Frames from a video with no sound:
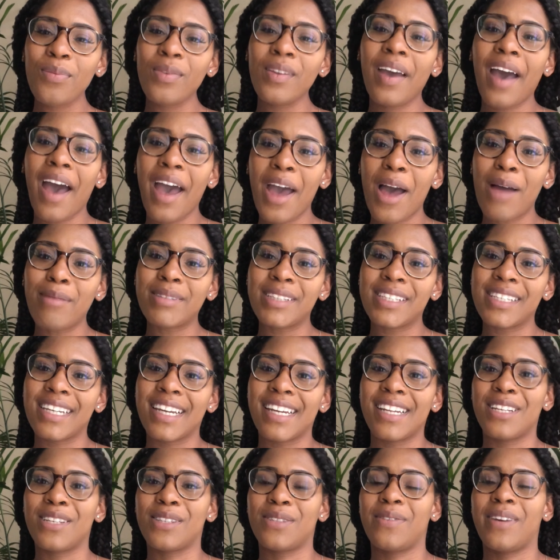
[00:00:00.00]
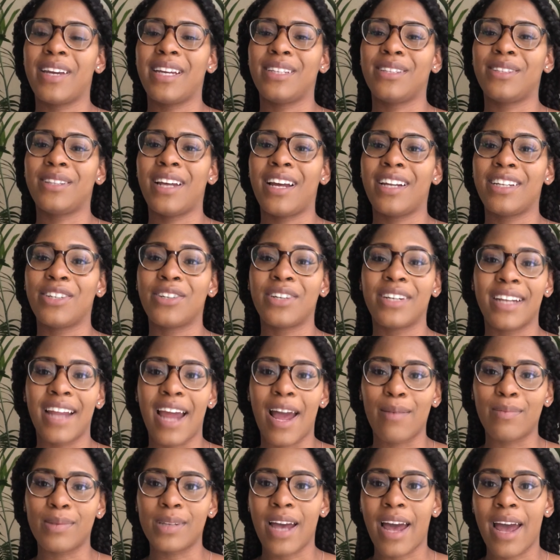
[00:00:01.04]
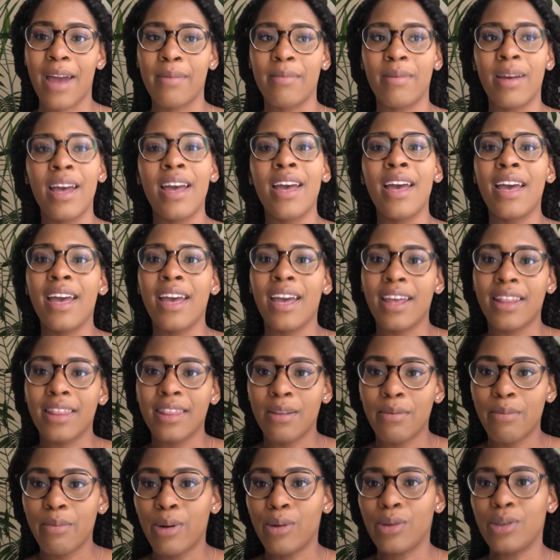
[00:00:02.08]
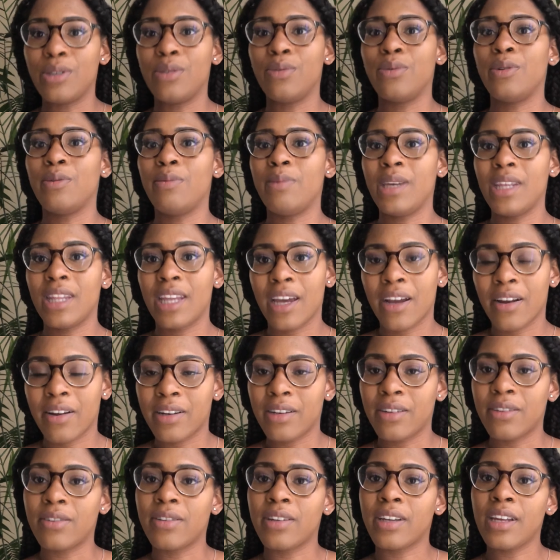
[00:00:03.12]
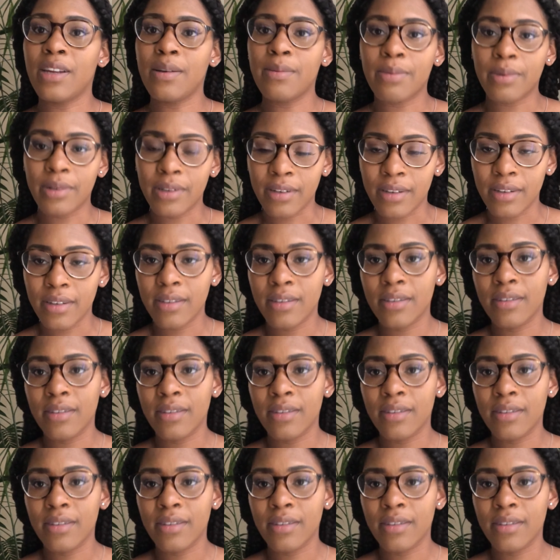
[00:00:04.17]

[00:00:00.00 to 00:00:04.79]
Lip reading: I opted to get a swing so that during nap time the motion would be there and it'll keep her